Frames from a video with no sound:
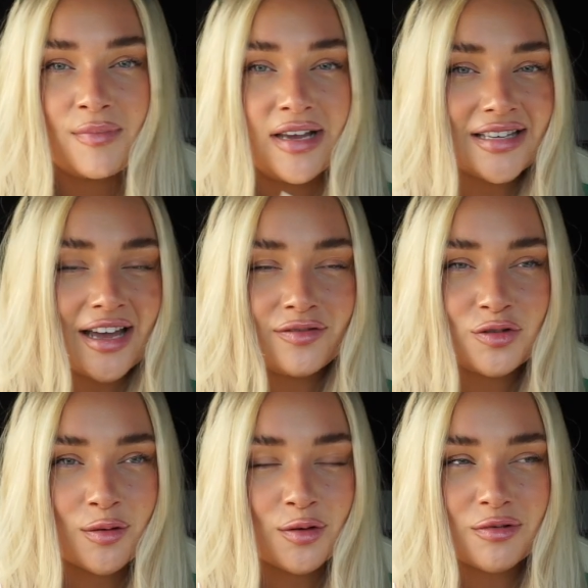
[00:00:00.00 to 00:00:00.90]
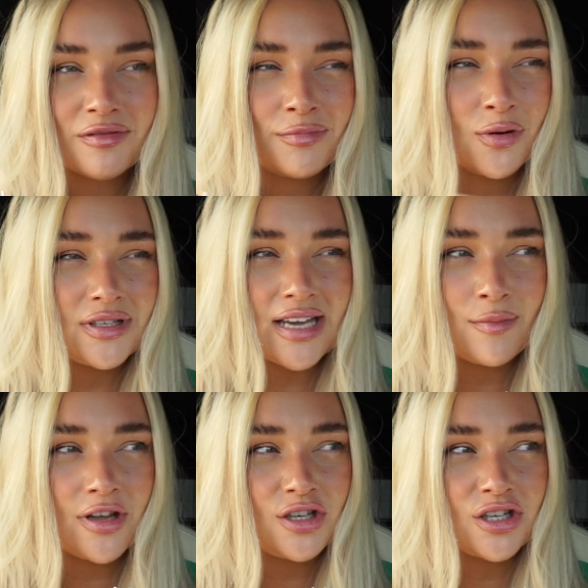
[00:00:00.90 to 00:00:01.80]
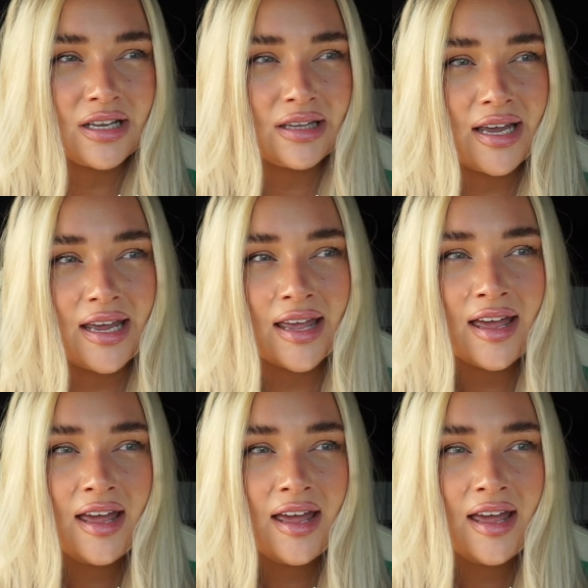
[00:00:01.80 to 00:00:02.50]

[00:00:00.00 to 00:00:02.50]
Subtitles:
Basically, I've struggled with body image and like